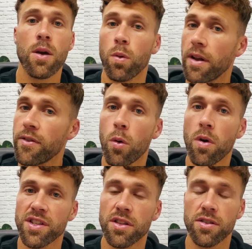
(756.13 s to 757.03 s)
Whatever you're
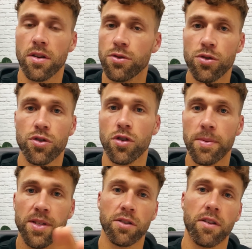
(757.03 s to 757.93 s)
watching this on YouTube,
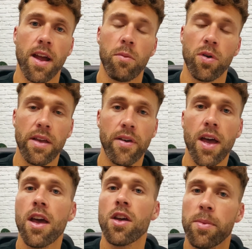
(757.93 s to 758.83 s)
Instagram,
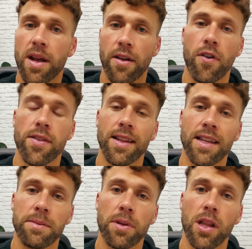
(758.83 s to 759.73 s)
whatever, you'll be able to find the
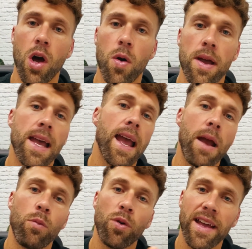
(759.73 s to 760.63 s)
link below,
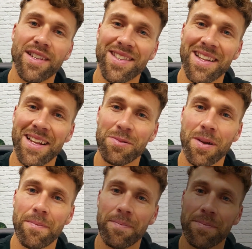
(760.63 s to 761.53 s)
and we'll catch you in the next one.